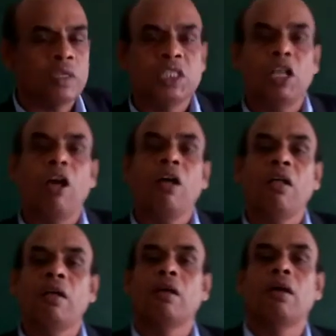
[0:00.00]
the
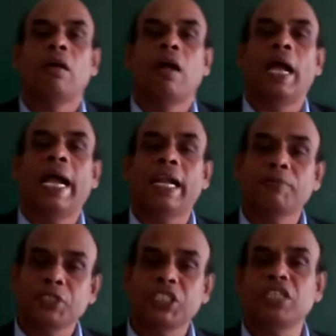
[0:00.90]

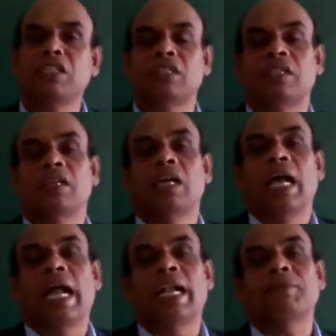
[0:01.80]
adoption
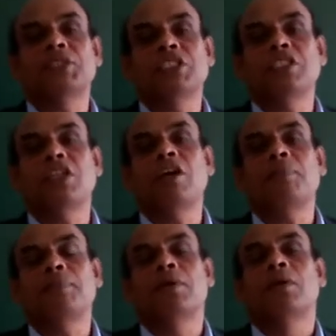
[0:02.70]

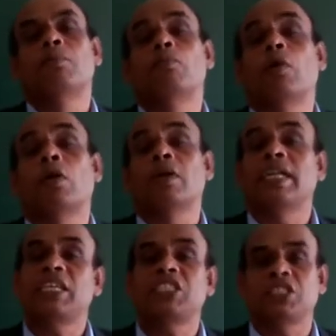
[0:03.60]
of
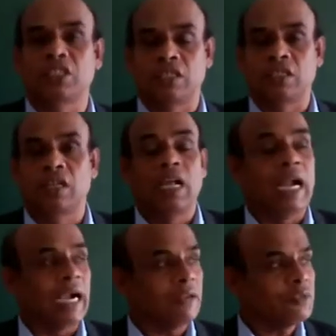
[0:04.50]
modernization.
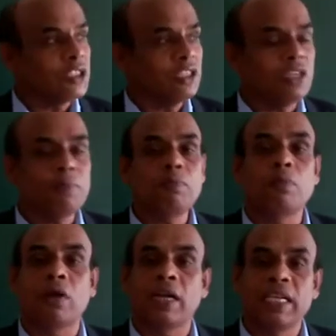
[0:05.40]
Adoption of
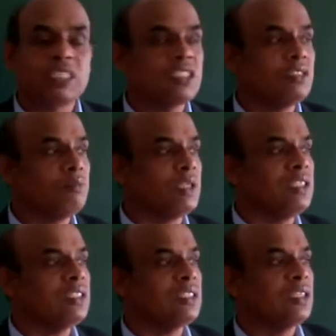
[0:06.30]
modernization
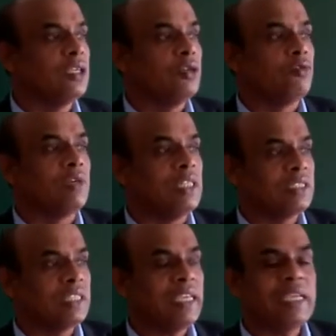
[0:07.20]
means, we
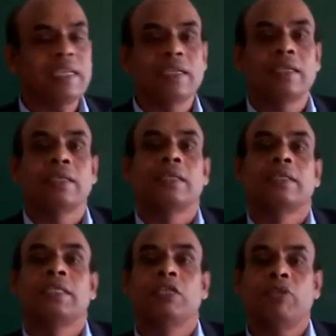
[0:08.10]
will say,
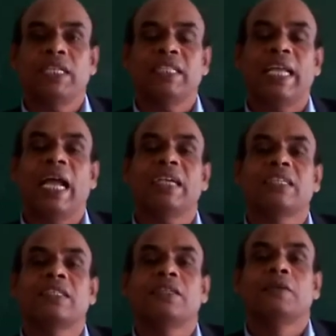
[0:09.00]
during
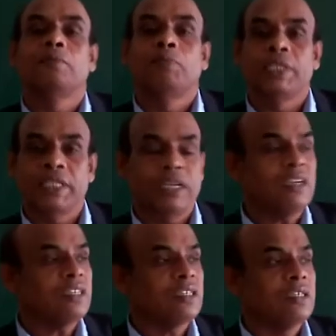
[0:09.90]
that
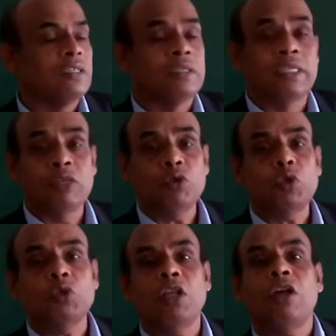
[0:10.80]
period,
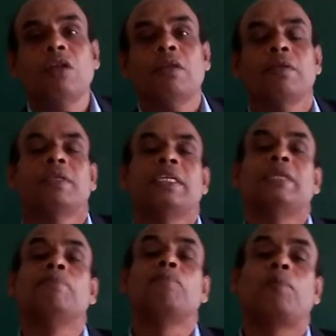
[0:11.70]
due to the
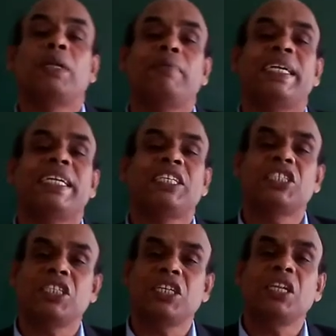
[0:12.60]

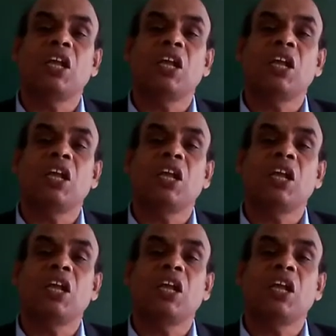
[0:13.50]
implementation